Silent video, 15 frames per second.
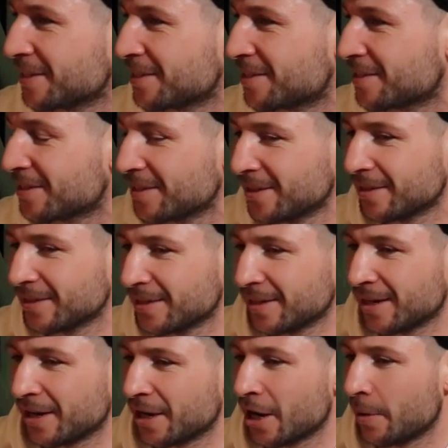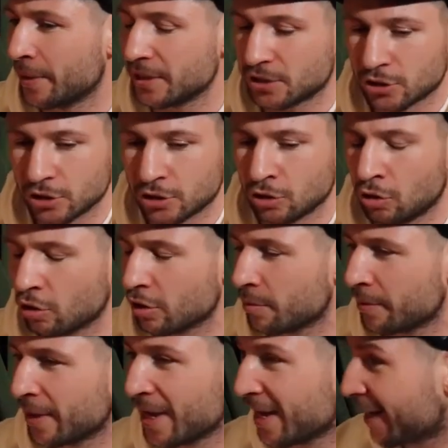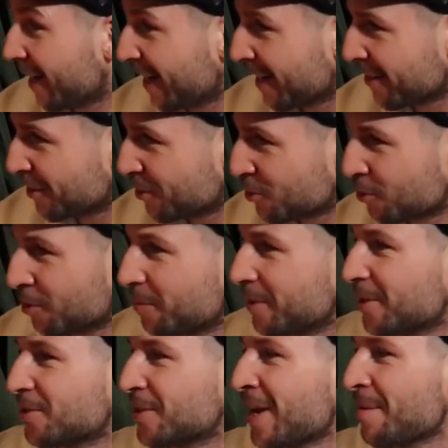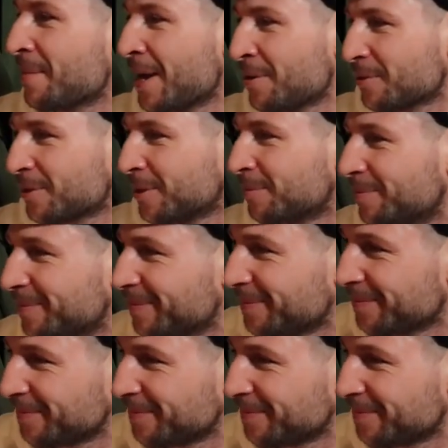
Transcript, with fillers: It's, you know, it's it's all going to be there, and it's going to be the same outcome.